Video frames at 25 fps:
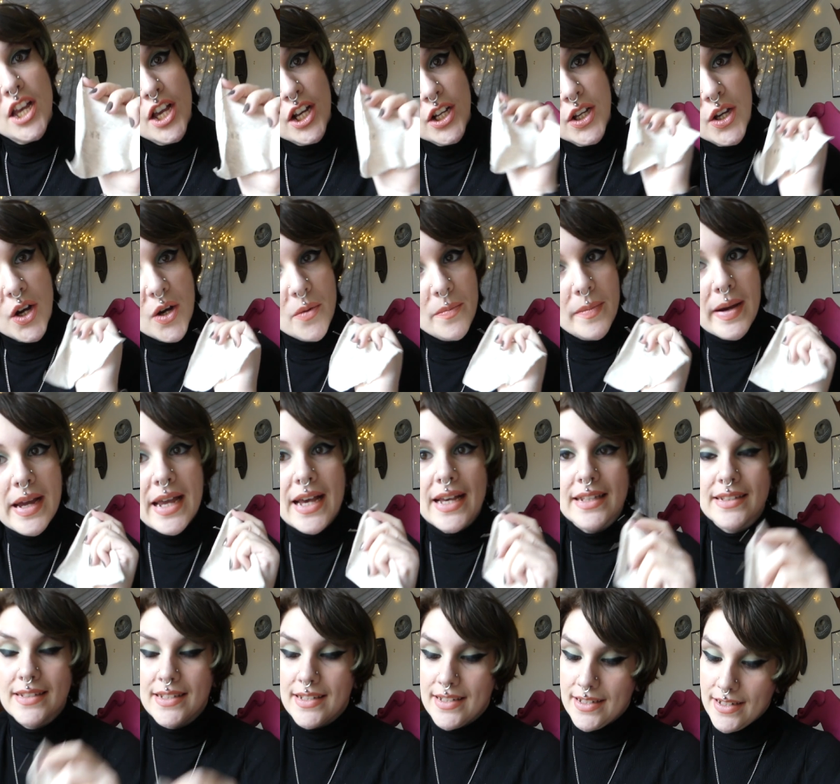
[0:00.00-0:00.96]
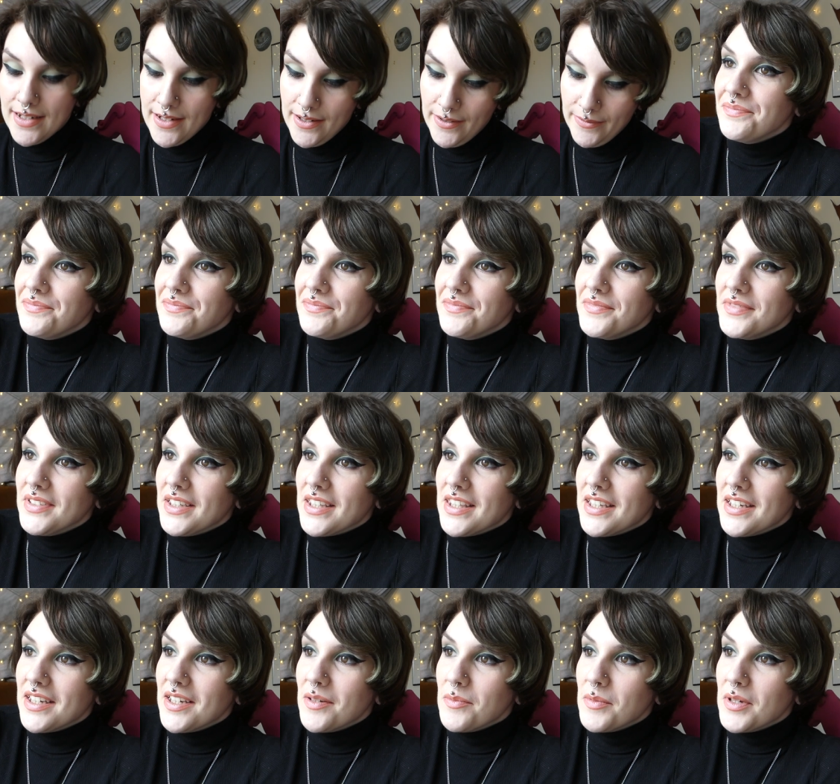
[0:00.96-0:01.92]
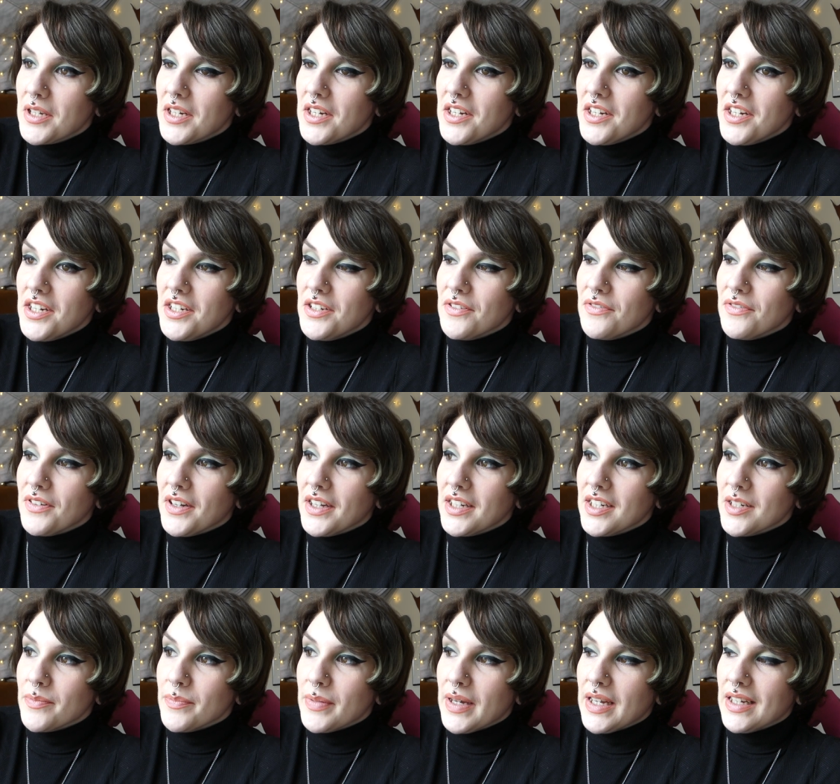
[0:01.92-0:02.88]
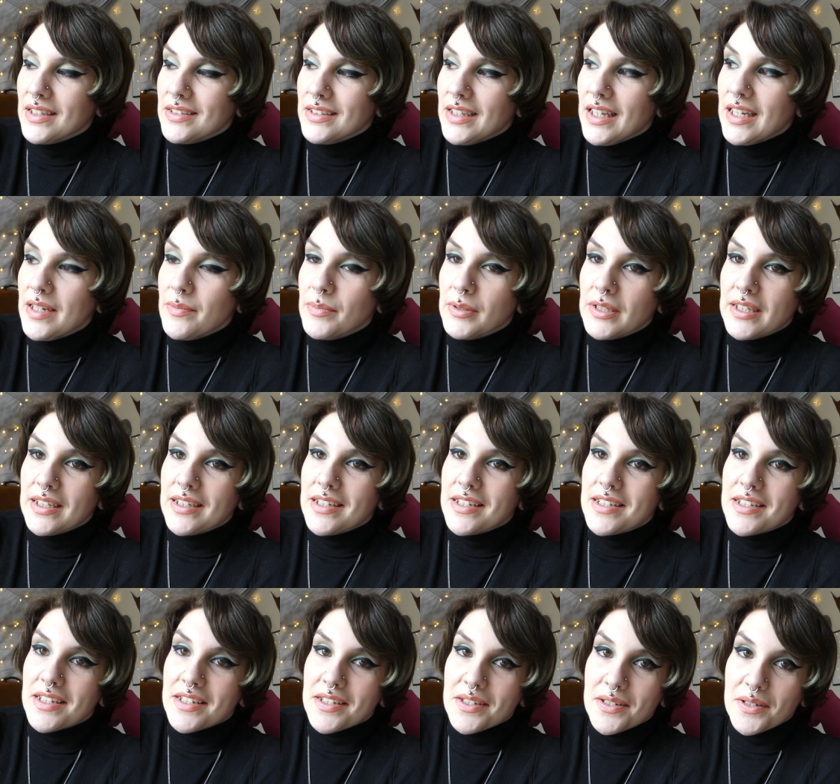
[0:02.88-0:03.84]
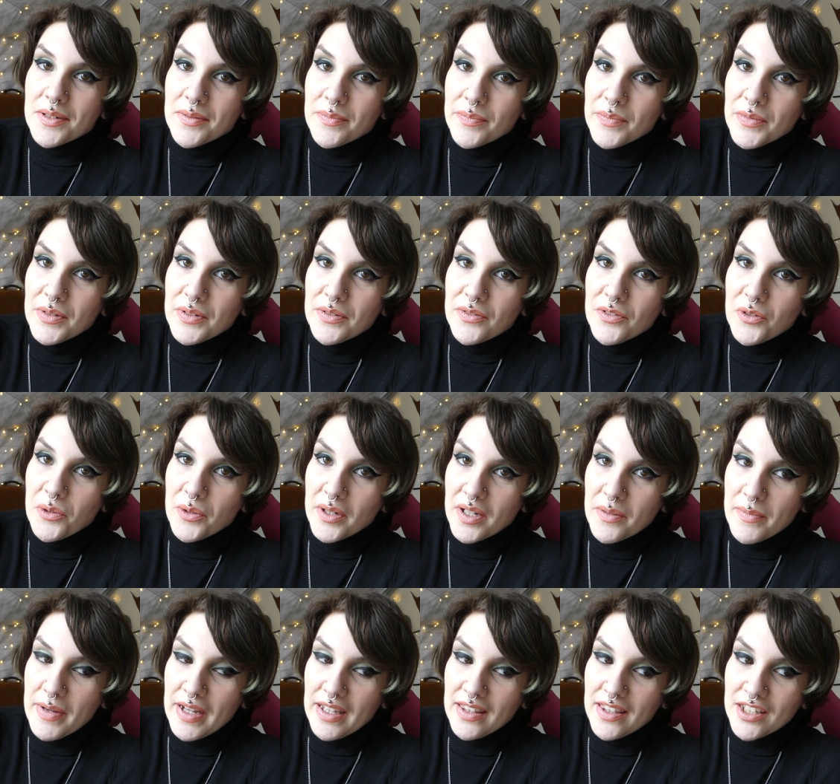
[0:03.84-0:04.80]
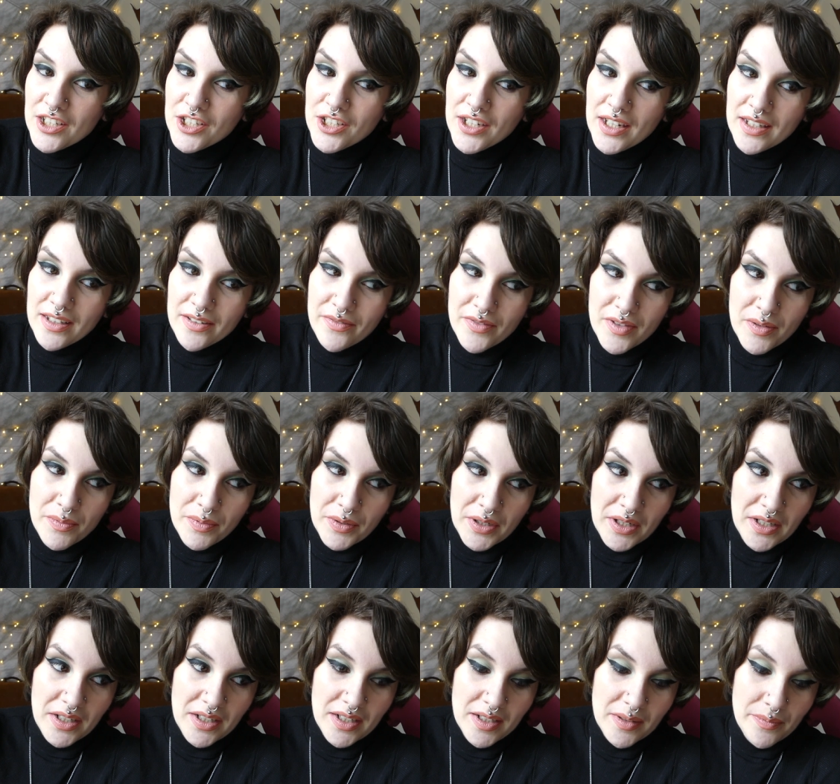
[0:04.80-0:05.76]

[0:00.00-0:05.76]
Got my answer. I think I'm going to need to find a better labelling system for when I make the shell of the bra,